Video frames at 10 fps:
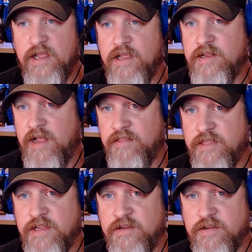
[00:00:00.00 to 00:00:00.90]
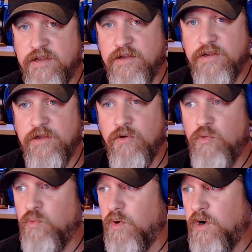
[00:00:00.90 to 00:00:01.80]
And I think,
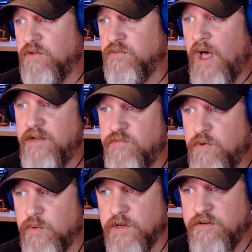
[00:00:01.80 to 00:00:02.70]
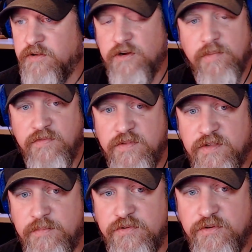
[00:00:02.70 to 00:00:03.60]
a lot of what we're going to talk about in this
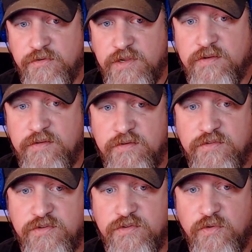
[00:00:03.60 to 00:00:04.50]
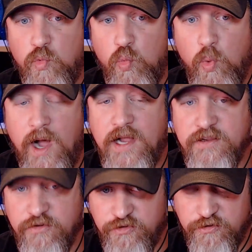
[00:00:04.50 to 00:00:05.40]
episode is why
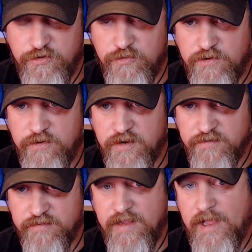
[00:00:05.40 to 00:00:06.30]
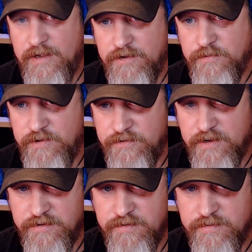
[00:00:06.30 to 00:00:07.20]
you should do introductions, how to do
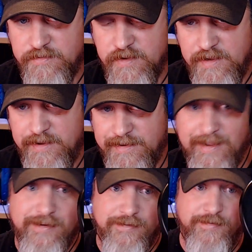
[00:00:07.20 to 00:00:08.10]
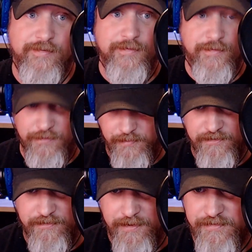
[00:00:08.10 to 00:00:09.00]
introductions, and how you shouldn't do
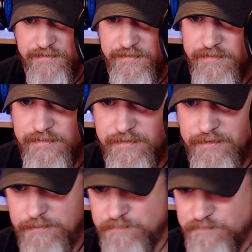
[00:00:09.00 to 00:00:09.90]
introductions. So,